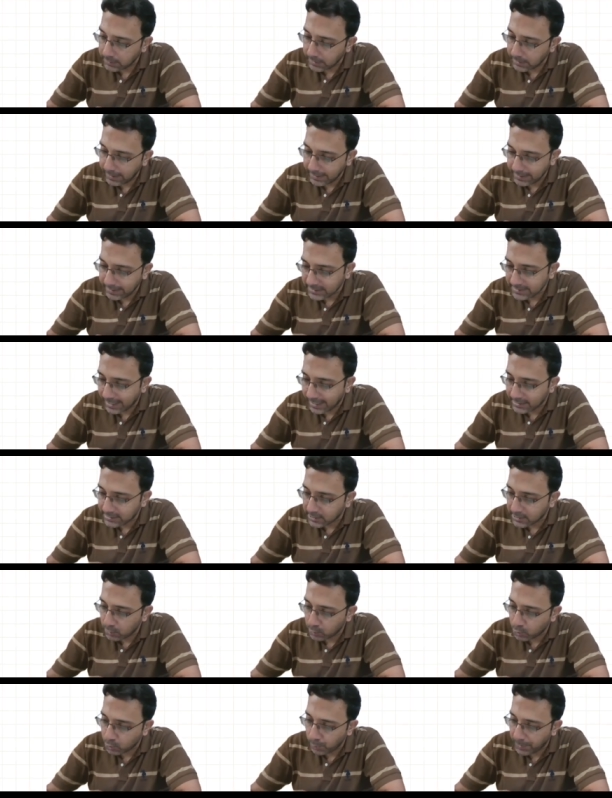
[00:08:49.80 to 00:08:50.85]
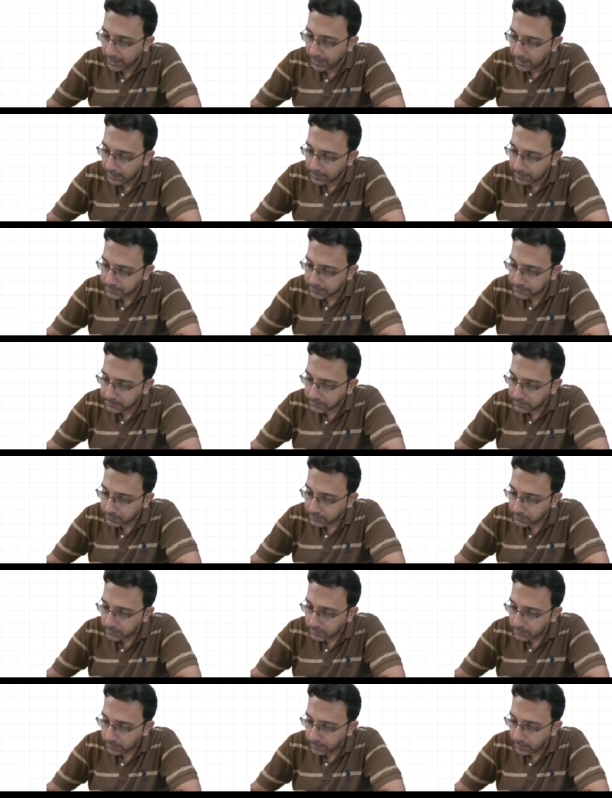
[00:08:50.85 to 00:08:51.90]
it stands out to be
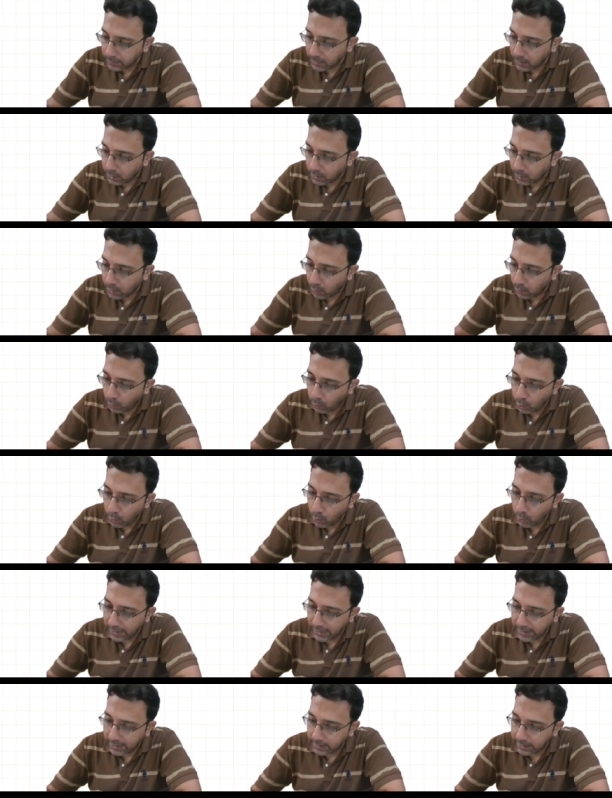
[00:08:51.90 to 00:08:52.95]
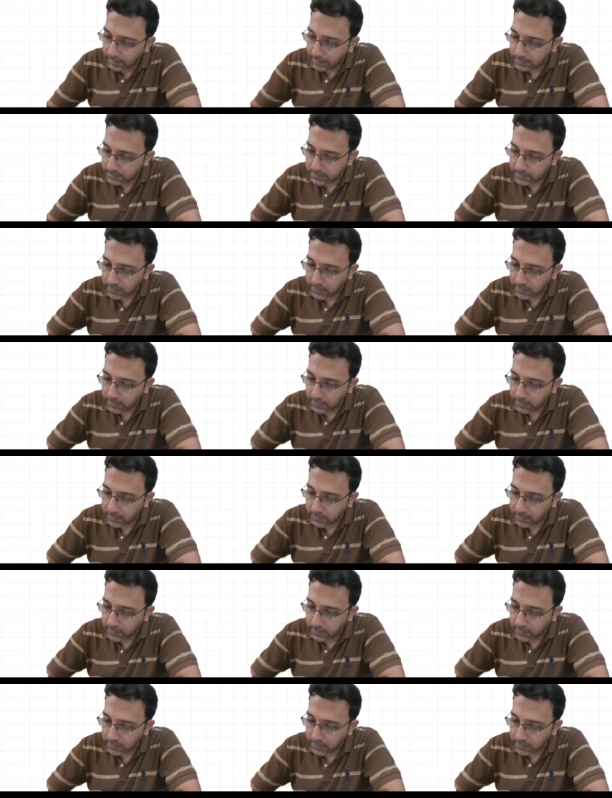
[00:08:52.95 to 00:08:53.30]
OA